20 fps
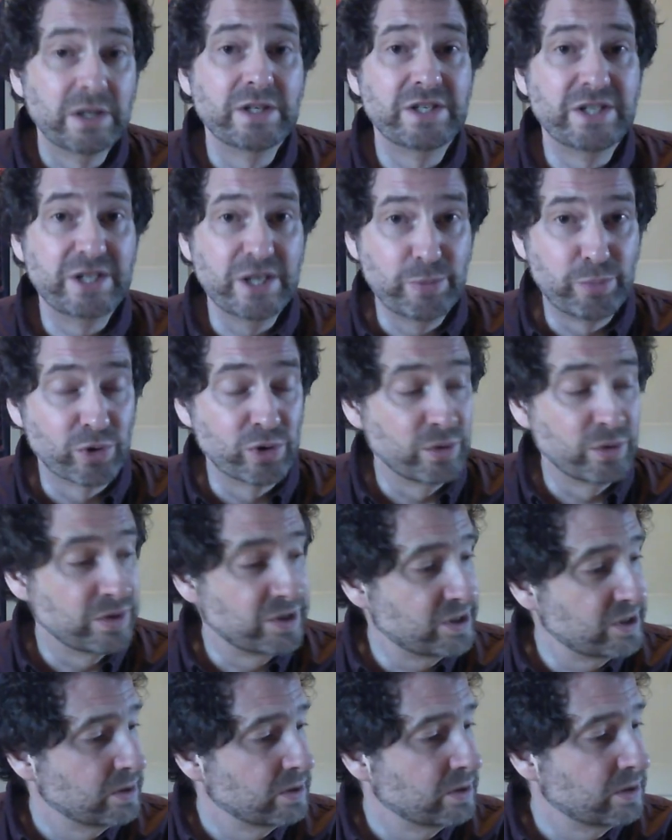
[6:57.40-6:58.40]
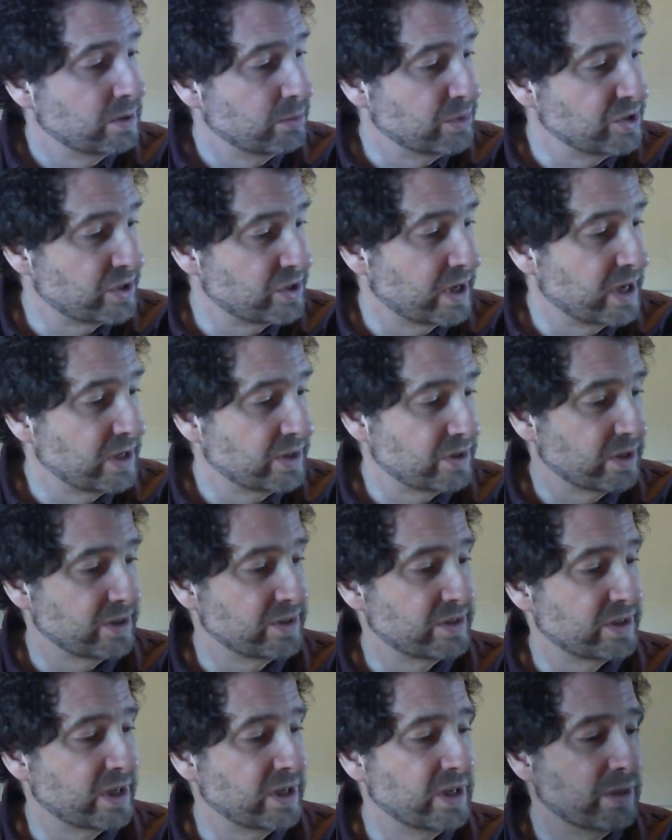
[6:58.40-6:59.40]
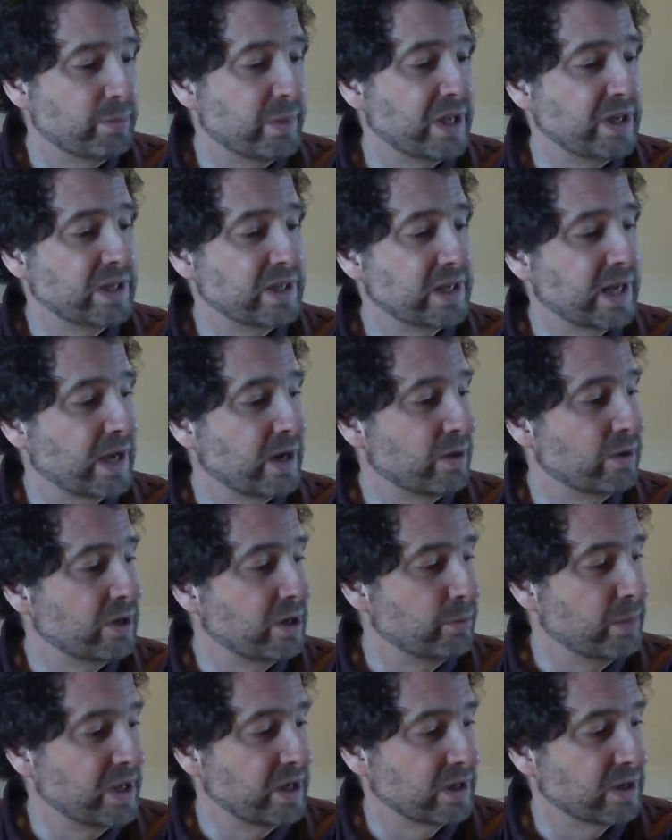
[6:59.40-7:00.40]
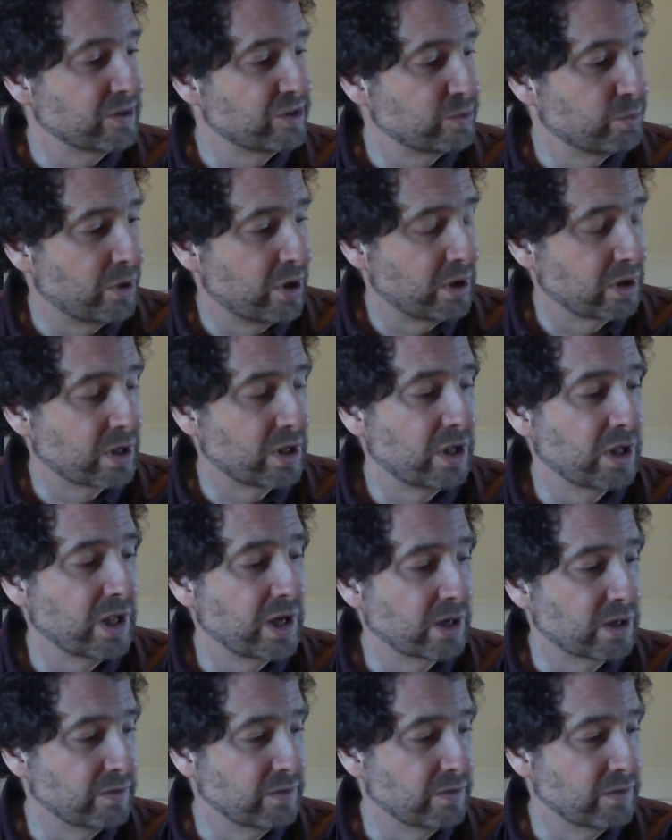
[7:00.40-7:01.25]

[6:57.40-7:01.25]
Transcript: "Deep roots," Mr. Antos said, bending down and making a small cluck